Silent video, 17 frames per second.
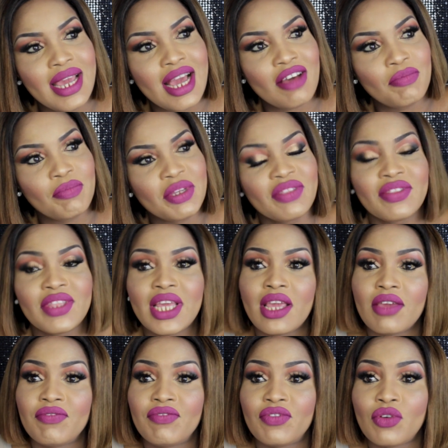have been
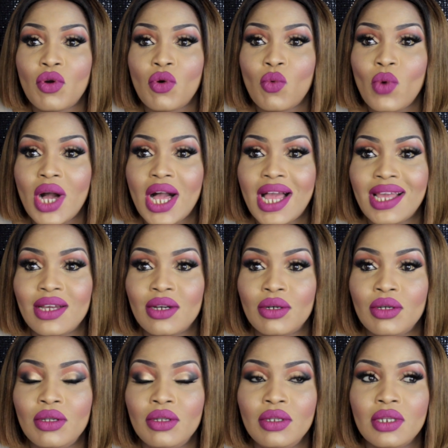thinking for a
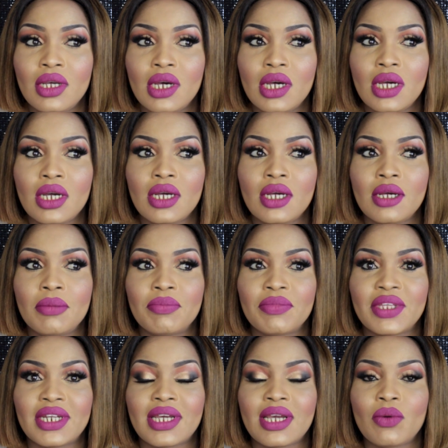while
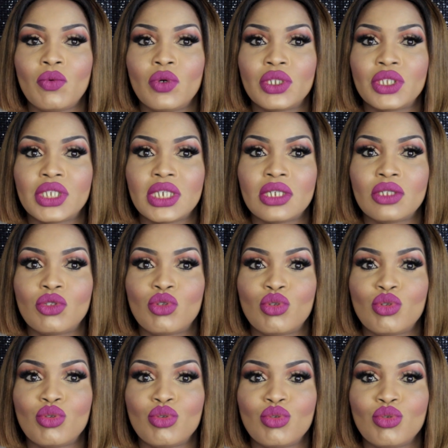that I wanted
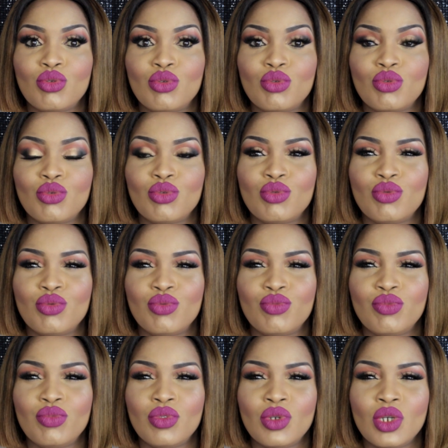to
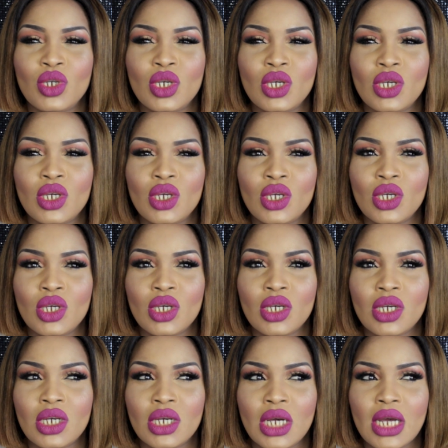
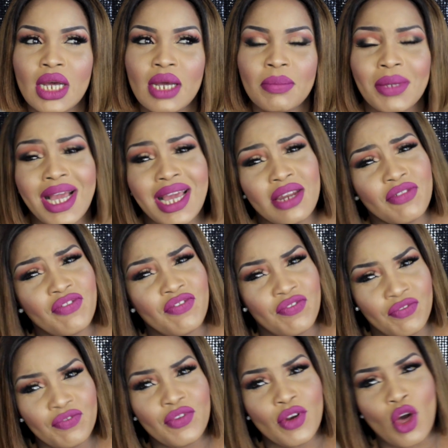kind of
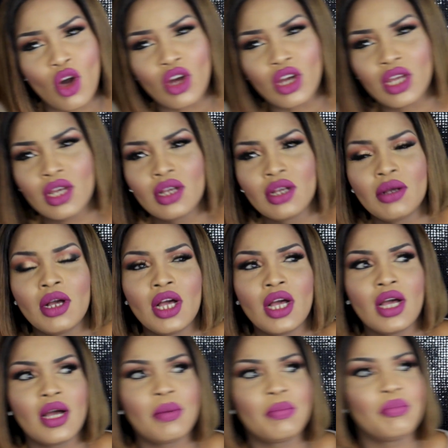vlog,
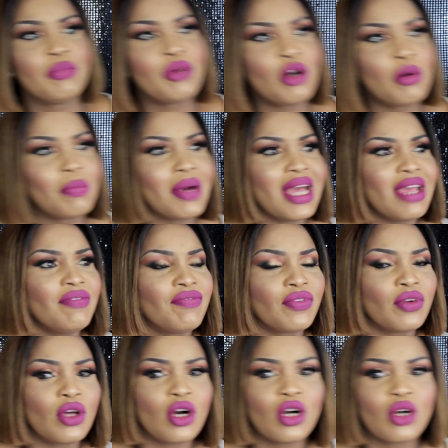but my
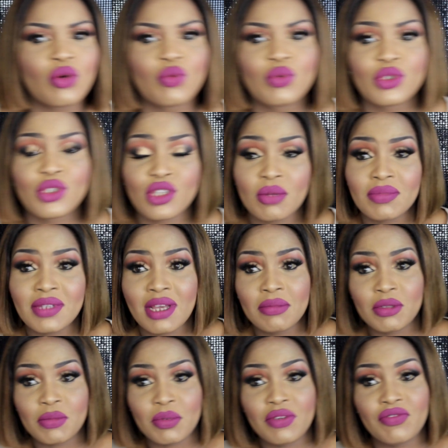vlog would
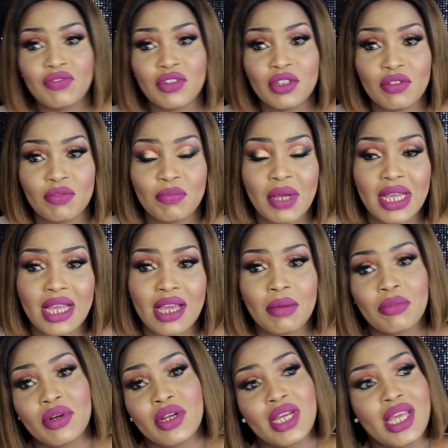sometimes be in front of my
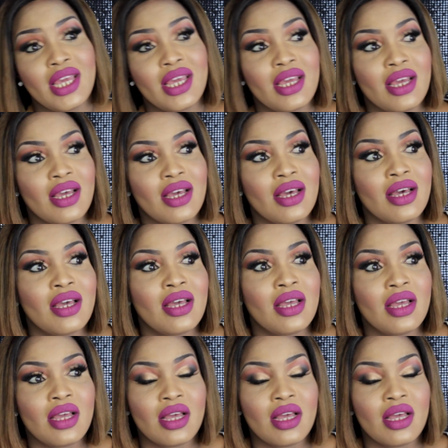camera here,